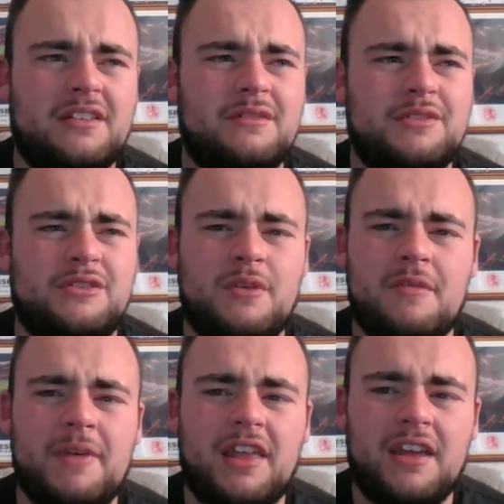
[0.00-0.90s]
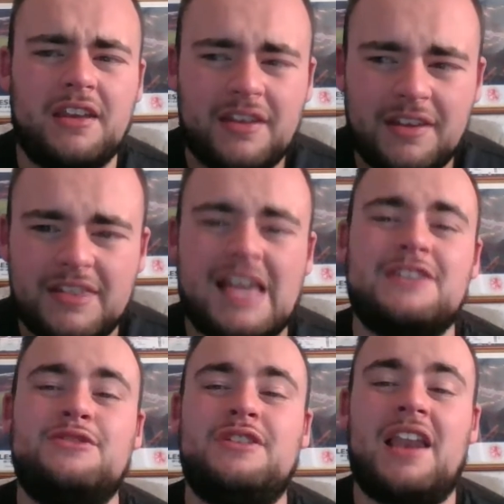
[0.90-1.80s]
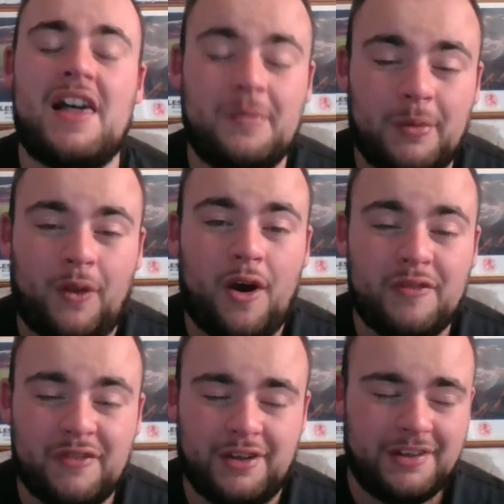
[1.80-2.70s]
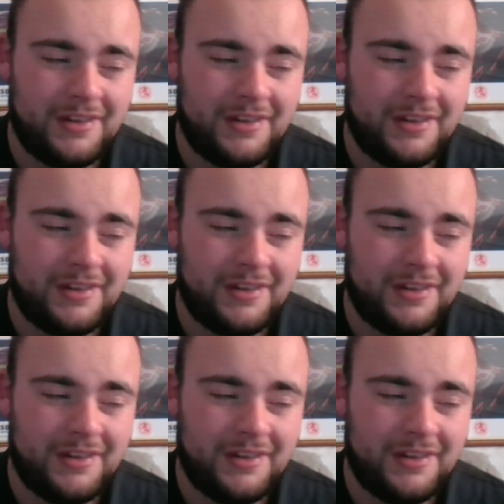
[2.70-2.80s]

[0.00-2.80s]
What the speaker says: was it 12 million? That is such a laughable offer.